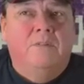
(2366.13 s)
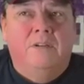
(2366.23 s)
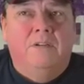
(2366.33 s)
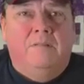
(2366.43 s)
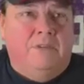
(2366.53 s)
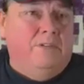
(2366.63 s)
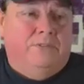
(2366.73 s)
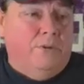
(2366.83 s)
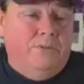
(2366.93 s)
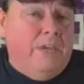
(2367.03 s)
you know,
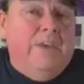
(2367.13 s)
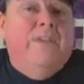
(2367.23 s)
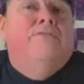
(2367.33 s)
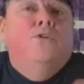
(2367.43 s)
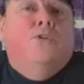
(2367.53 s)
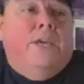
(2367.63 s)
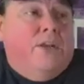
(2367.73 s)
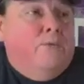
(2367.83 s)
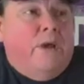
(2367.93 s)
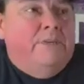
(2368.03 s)
so if, even if you could
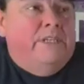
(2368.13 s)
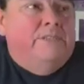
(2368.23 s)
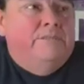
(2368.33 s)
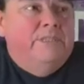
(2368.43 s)
get away with it,